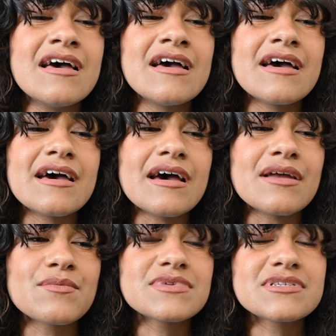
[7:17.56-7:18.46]

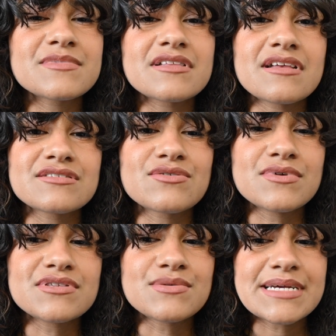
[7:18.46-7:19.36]
and what's something that's
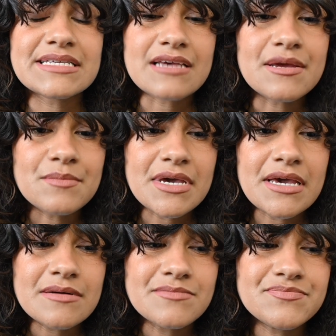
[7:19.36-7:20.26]
going to excite
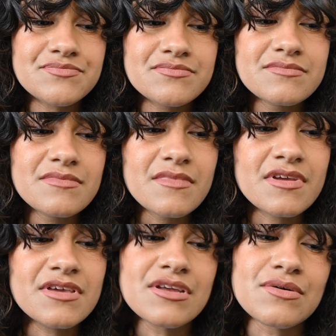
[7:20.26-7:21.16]
me,
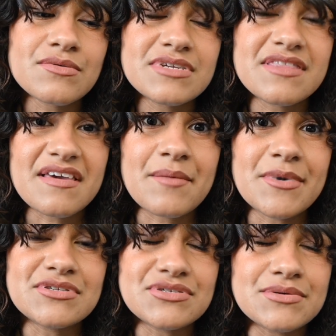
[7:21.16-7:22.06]
you know, to think
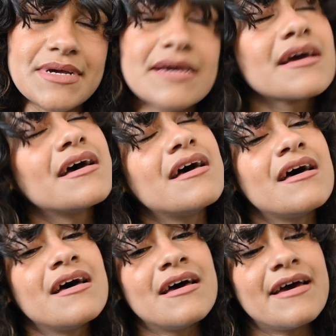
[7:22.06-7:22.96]
about doing.
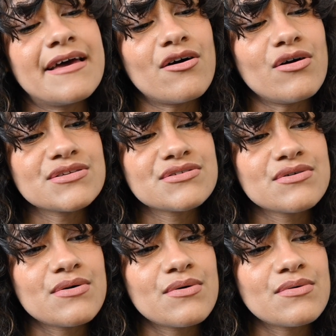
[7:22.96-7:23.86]
And
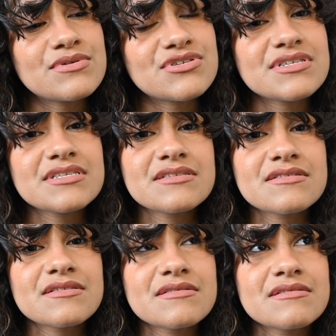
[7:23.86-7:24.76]
also just
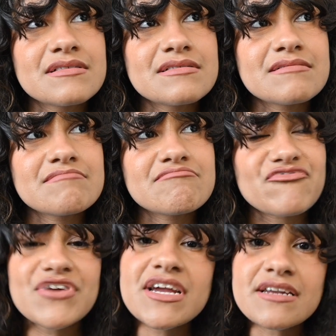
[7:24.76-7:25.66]

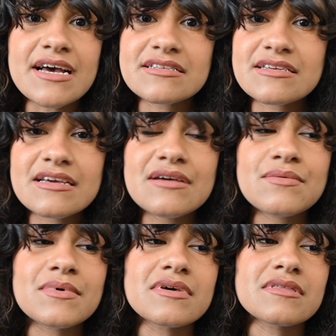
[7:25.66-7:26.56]

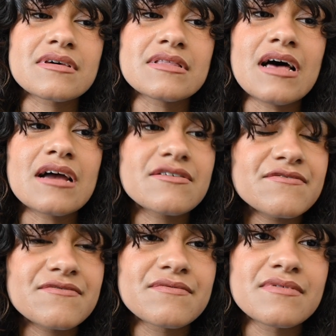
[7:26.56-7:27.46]
reconnecting with a lot
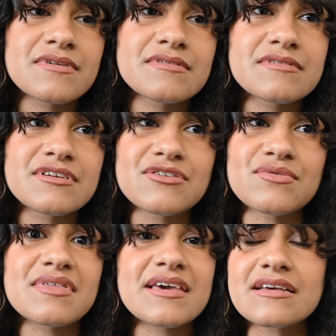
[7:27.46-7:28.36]
of, you know,
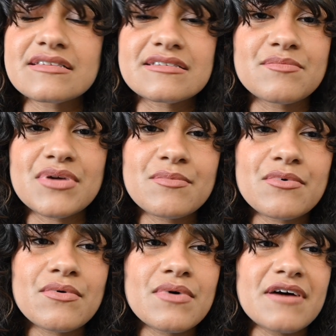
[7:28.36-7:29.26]
things and
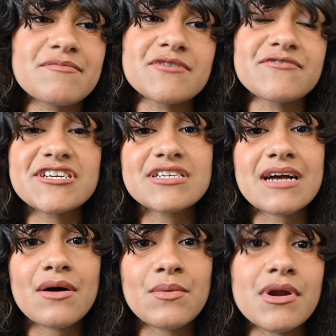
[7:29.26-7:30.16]
people. I've been reaching
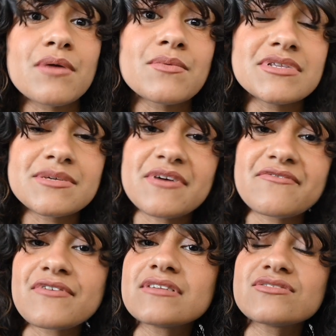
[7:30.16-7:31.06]
out one-on-one to my
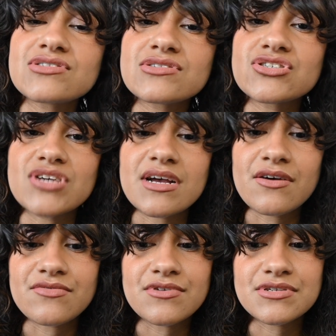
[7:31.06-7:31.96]
friends just to check
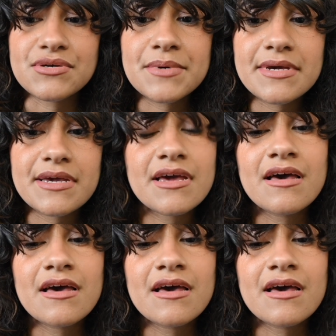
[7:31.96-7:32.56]
how they're doing.